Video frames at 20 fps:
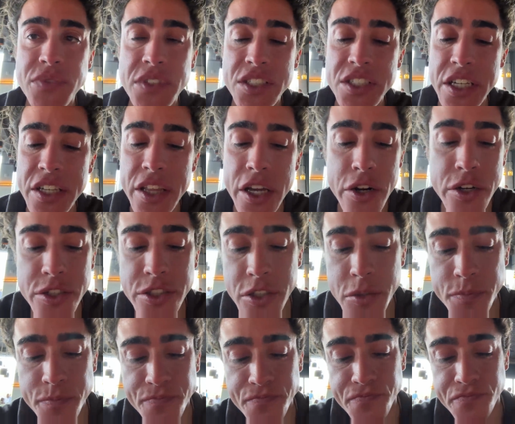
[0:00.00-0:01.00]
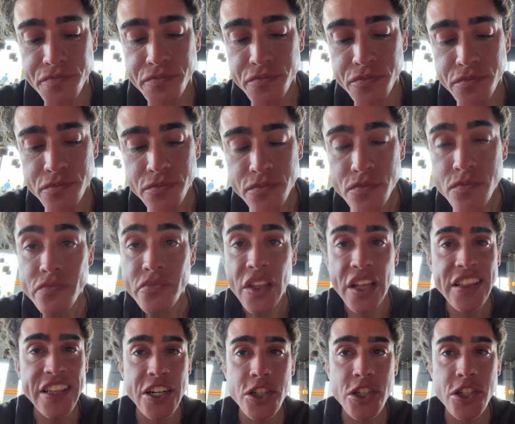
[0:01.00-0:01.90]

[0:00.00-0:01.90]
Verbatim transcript: see,